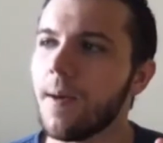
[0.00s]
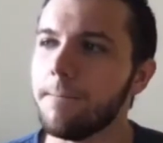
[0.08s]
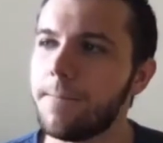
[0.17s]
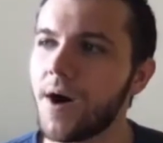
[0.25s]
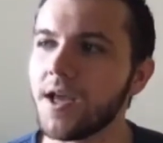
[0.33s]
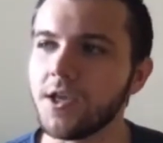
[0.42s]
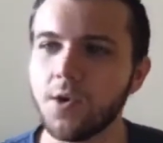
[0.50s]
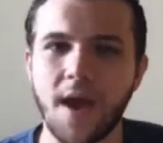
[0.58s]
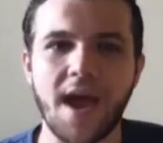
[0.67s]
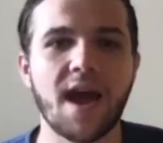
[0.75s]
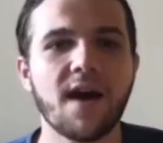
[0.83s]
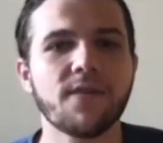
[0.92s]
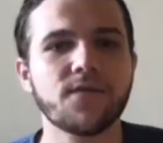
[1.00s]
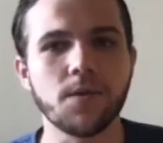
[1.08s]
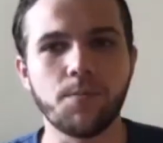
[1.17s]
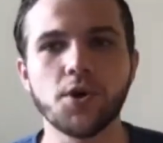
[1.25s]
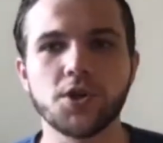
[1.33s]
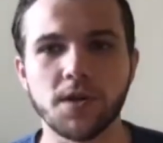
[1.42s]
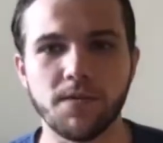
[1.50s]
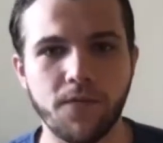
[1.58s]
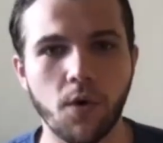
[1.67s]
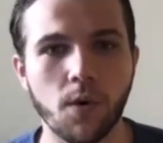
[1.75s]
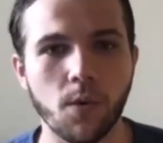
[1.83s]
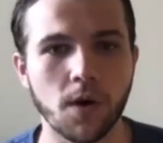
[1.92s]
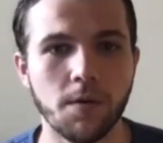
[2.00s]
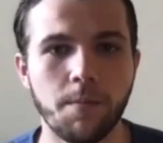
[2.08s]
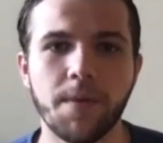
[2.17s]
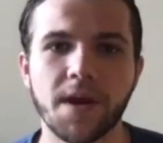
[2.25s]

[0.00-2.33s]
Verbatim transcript: But you have to push it forward